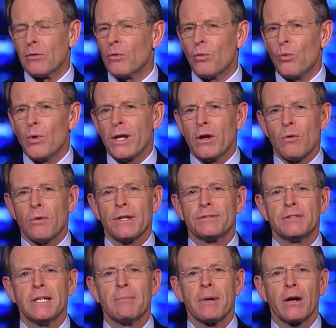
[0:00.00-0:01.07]
we don't want
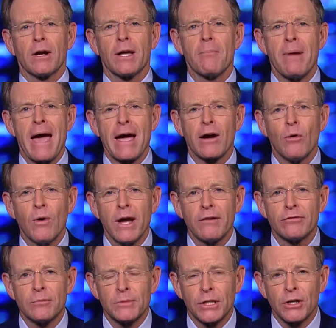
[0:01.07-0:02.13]
to see America back away
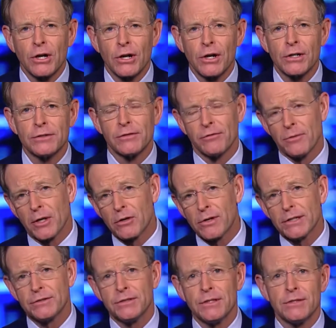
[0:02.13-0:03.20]
from the Kurds, from the
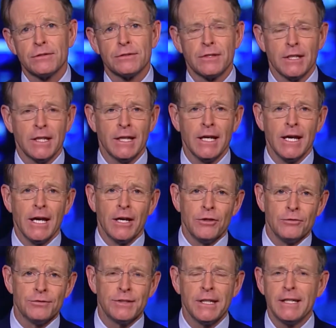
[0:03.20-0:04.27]
Christians, the
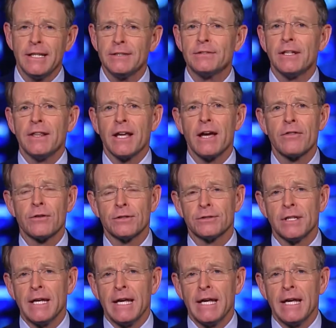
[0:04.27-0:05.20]
Yazidis, and the others.